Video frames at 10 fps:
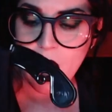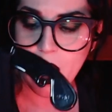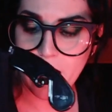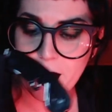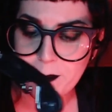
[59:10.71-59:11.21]

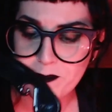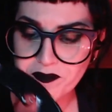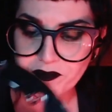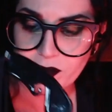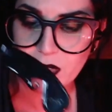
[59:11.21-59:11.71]
Um,
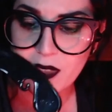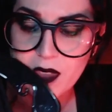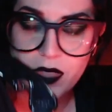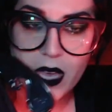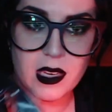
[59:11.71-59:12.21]
and
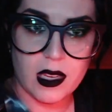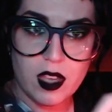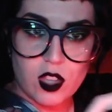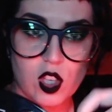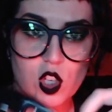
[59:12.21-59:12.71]
then it, the,
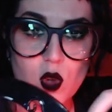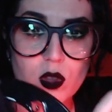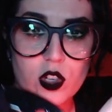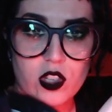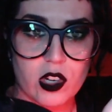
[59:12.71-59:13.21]
the
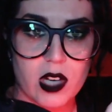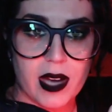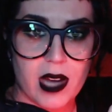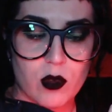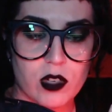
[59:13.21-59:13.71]
shoulders are cut
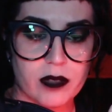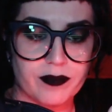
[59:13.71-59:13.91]
out.